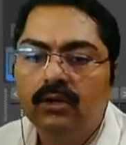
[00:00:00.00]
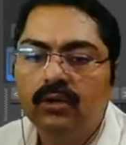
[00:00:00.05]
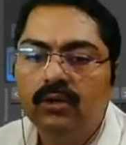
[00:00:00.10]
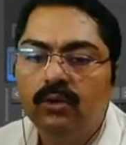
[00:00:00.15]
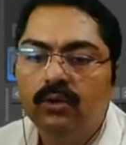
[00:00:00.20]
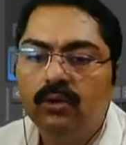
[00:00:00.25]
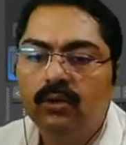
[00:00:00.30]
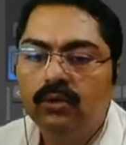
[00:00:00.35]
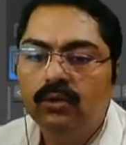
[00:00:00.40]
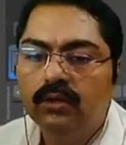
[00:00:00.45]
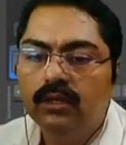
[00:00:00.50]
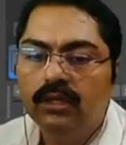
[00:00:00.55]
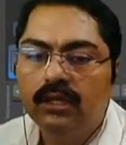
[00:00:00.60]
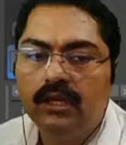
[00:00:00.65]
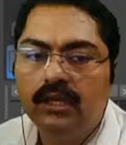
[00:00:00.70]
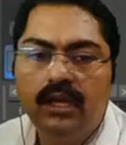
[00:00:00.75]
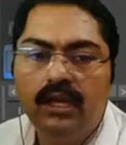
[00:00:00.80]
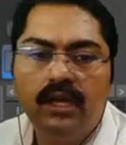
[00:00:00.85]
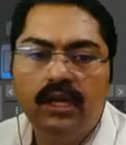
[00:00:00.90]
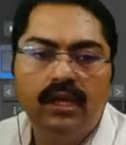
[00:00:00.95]

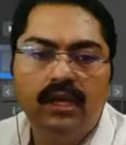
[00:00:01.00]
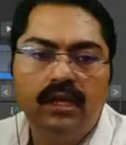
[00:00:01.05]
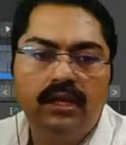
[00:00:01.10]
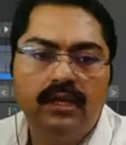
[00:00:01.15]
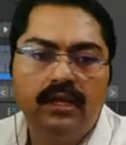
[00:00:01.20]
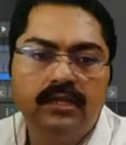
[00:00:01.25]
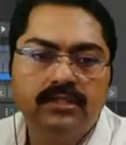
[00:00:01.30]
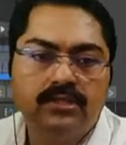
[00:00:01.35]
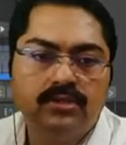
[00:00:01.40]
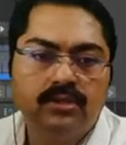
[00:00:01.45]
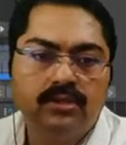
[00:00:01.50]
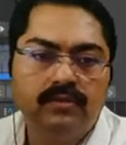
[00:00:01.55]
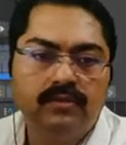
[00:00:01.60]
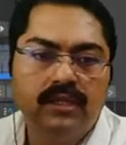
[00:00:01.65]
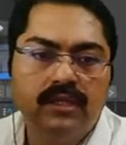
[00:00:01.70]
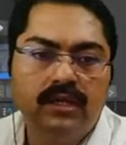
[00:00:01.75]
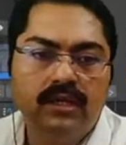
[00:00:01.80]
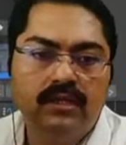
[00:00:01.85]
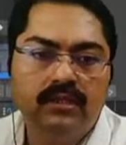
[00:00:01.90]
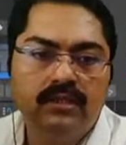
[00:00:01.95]
Okay, let's go with
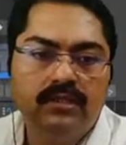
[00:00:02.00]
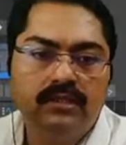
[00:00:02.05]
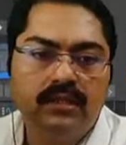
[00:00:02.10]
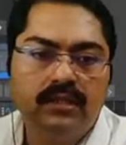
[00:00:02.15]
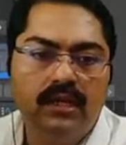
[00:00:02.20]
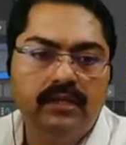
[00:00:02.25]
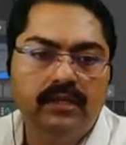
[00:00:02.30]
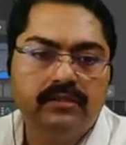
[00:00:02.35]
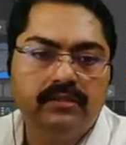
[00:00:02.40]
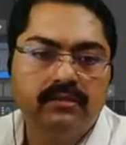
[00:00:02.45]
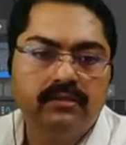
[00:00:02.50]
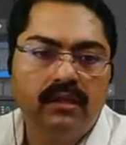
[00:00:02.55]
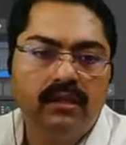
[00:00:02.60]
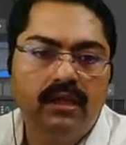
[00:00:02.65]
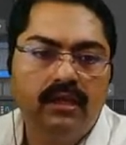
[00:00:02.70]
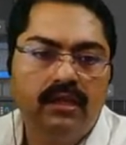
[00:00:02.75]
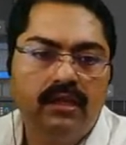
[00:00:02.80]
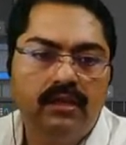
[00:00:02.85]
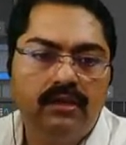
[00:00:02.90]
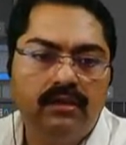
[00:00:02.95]
other things
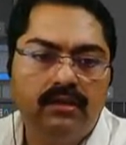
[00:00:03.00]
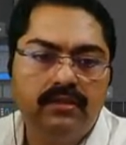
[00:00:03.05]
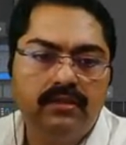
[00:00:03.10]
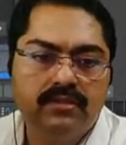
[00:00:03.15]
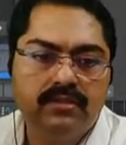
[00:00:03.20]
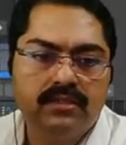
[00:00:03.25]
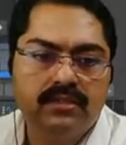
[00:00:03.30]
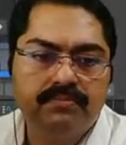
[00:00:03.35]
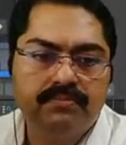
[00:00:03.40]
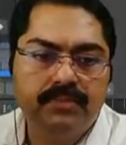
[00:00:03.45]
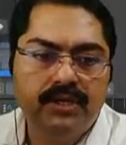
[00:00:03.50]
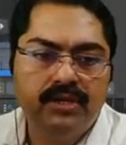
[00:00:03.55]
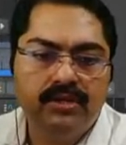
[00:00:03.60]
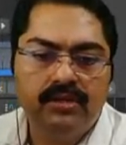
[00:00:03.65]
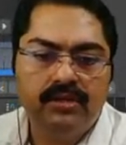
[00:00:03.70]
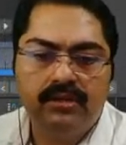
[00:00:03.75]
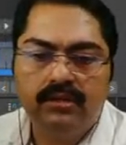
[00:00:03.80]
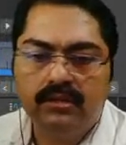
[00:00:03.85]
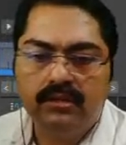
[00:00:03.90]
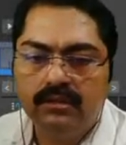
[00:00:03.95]
like here is
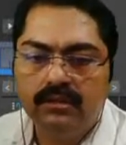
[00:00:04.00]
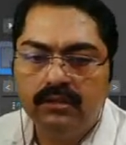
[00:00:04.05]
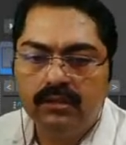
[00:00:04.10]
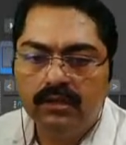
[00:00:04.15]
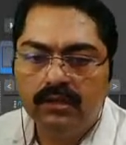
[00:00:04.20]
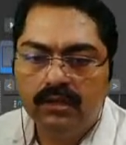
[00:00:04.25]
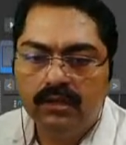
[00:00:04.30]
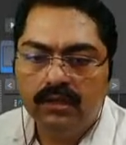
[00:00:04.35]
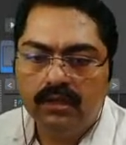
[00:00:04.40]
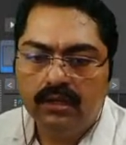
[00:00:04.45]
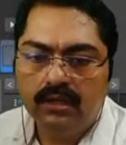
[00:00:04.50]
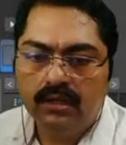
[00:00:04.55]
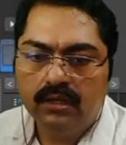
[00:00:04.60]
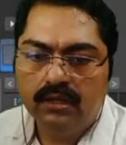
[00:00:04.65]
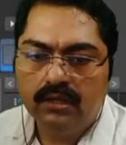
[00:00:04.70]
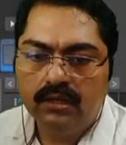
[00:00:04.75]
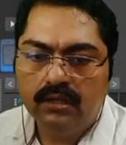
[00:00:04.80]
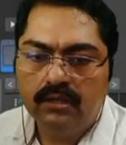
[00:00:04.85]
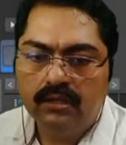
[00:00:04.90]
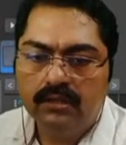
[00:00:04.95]
sphere.
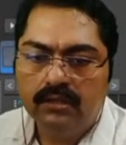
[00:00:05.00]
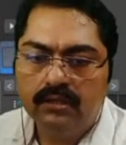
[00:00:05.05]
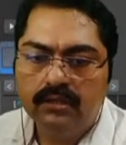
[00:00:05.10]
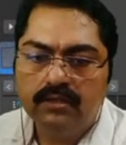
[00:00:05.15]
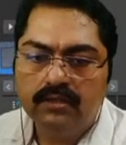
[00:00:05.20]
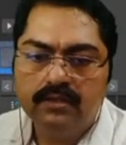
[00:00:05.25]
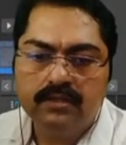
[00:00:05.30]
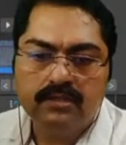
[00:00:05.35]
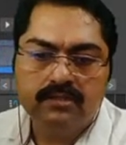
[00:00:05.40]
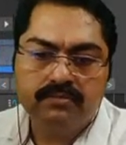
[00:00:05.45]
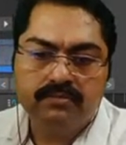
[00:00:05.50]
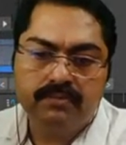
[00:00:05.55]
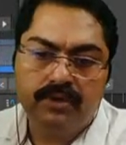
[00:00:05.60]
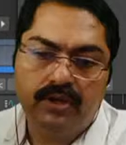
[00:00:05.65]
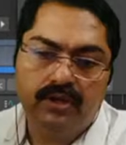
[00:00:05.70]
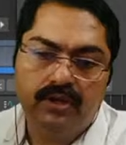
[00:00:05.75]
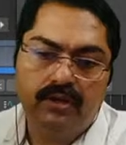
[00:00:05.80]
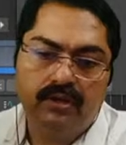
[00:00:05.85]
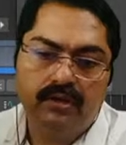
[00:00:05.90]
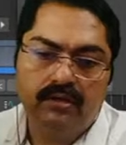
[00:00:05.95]
This is a
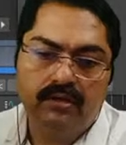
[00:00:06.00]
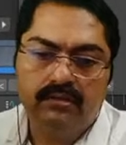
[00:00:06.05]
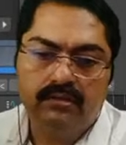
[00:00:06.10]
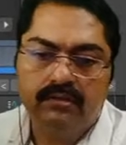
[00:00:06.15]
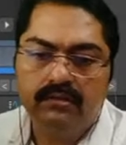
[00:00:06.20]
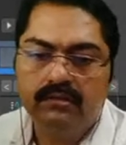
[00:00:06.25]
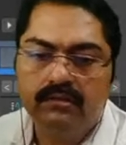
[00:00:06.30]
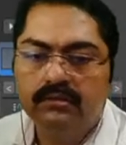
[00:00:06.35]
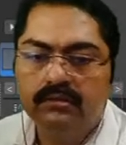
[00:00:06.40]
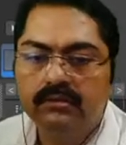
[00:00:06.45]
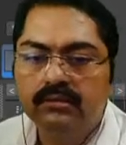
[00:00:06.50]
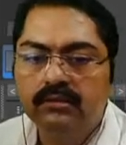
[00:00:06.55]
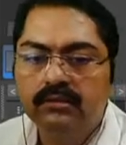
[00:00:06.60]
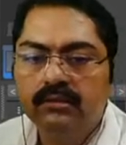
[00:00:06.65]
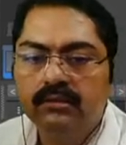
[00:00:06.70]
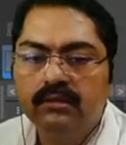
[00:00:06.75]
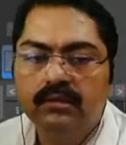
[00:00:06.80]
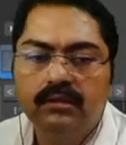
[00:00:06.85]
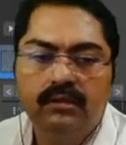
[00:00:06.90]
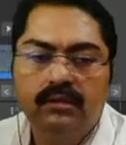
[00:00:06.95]
sphere.
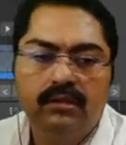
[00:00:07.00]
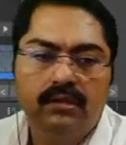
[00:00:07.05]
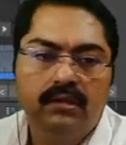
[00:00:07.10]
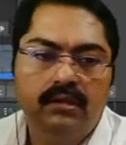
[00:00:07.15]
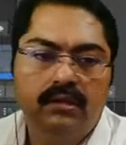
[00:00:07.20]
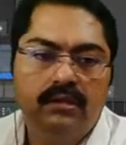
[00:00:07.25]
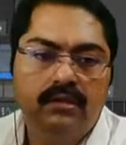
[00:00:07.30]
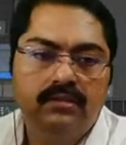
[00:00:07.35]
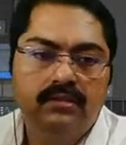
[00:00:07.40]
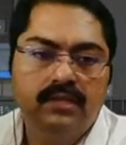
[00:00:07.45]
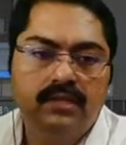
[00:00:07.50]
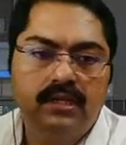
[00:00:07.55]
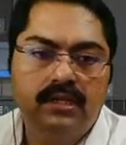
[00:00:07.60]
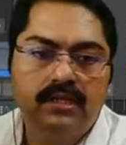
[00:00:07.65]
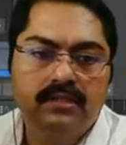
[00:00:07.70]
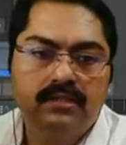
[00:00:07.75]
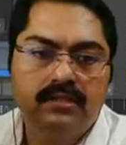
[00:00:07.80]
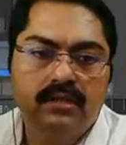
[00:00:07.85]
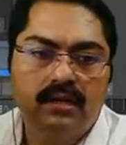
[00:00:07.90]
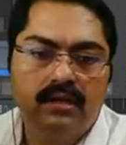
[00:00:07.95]

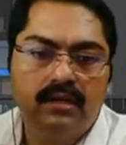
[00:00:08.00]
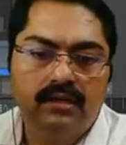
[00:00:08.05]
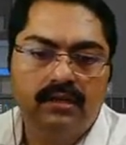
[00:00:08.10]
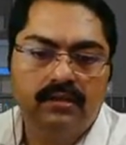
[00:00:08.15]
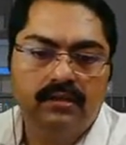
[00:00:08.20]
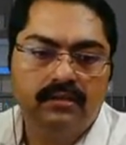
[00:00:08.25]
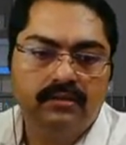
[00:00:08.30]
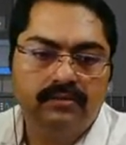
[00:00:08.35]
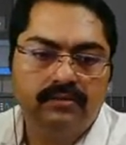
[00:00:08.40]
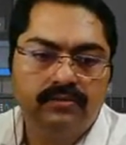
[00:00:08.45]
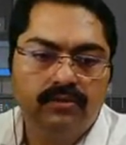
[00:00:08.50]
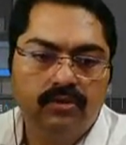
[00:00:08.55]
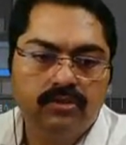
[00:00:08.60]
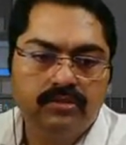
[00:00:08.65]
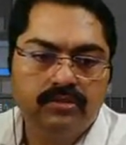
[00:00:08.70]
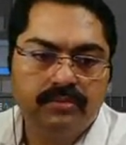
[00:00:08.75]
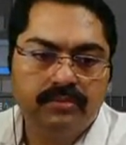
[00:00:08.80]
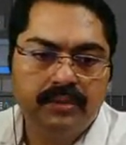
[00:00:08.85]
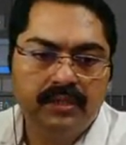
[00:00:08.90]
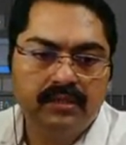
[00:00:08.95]
Settings are here for
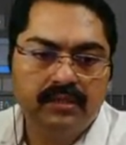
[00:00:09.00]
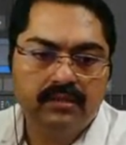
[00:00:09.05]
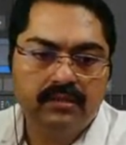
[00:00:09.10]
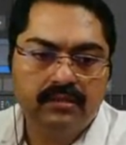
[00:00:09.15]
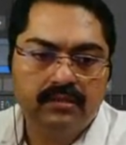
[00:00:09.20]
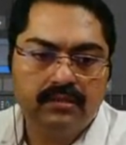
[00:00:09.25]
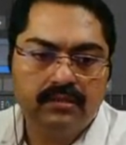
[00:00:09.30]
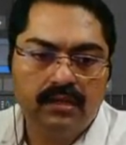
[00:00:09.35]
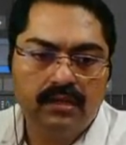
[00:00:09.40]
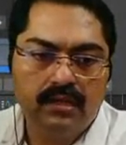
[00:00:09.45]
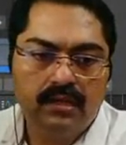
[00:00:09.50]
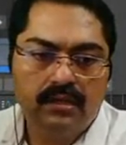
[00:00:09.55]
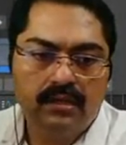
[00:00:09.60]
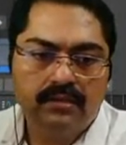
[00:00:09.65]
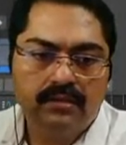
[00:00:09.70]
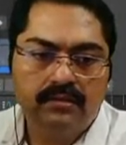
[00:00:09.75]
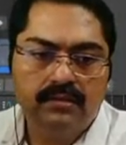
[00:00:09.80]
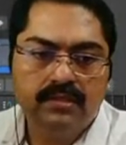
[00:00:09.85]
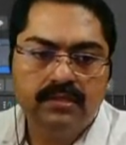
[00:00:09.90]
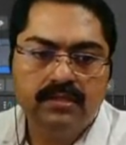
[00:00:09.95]
spheres.
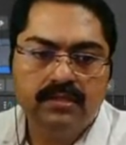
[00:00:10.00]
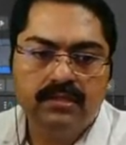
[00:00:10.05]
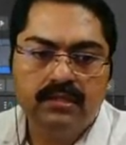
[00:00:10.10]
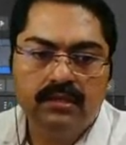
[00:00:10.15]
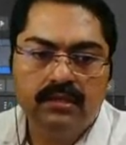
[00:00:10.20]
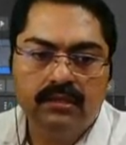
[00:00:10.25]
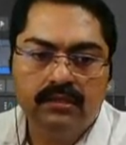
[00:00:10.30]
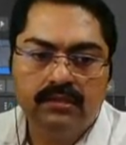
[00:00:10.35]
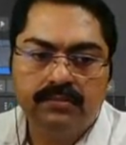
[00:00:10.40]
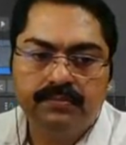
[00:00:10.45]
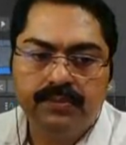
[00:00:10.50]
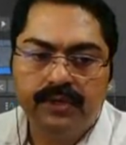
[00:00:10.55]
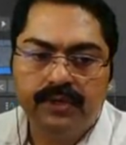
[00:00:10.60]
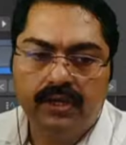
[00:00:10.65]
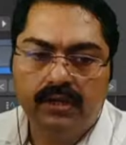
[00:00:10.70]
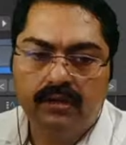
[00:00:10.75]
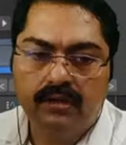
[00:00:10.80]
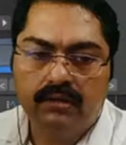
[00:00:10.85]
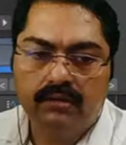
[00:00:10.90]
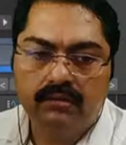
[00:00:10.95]
This is the
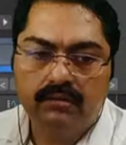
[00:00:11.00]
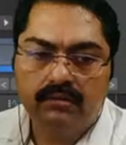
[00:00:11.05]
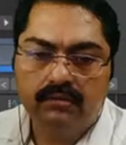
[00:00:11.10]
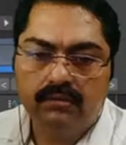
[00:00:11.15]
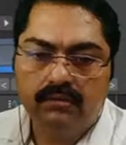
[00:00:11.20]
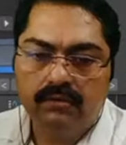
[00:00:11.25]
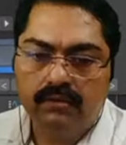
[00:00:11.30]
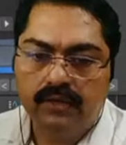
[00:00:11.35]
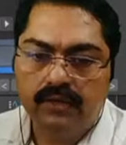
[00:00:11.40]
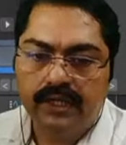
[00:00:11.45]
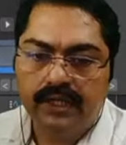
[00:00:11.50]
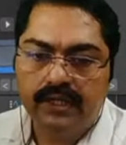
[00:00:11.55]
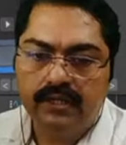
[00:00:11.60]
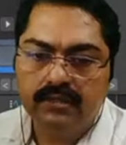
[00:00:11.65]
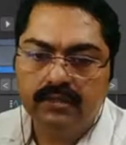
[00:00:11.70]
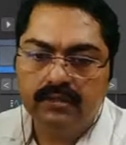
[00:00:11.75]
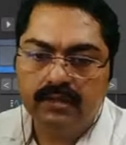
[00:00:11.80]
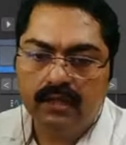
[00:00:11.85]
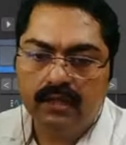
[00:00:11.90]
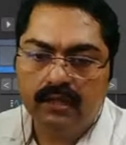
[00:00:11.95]
sphere
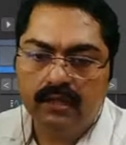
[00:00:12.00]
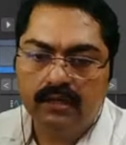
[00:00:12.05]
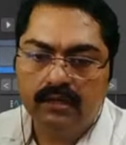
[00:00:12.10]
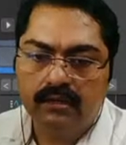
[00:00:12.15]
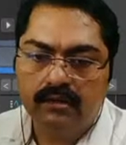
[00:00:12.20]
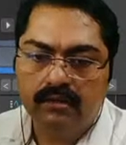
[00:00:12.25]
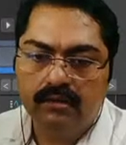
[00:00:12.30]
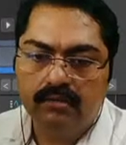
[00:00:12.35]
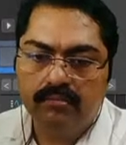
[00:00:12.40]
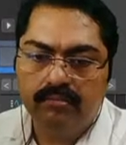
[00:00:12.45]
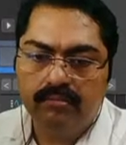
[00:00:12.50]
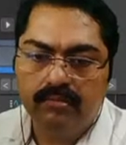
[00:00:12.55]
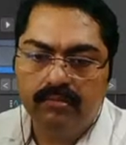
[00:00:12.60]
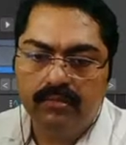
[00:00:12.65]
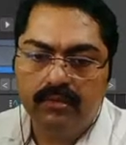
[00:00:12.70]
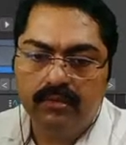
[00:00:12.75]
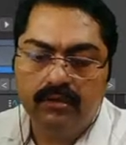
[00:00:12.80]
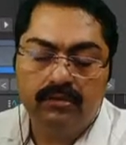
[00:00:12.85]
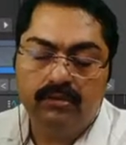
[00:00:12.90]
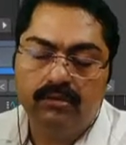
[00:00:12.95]
radius, like it will
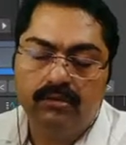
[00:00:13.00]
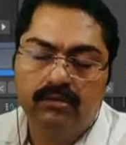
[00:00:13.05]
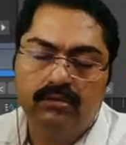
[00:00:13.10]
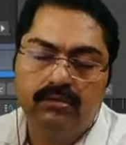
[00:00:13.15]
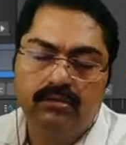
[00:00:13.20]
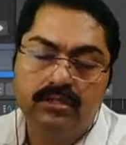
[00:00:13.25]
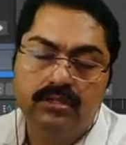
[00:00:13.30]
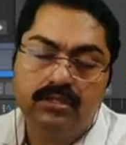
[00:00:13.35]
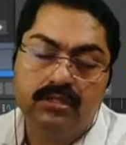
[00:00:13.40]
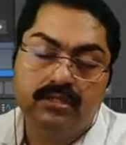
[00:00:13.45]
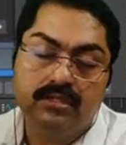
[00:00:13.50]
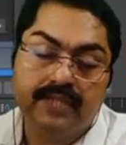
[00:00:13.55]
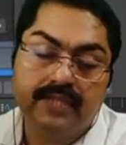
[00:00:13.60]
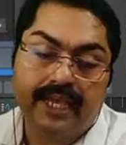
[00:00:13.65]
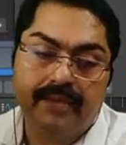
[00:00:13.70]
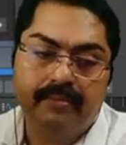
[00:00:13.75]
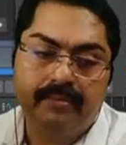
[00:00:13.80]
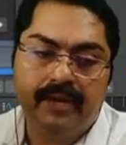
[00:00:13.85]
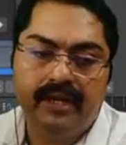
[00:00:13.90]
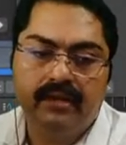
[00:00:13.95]
know it's the
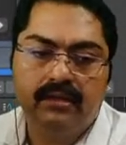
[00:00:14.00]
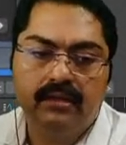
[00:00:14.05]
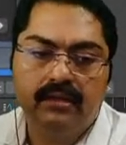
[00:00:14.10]
segment,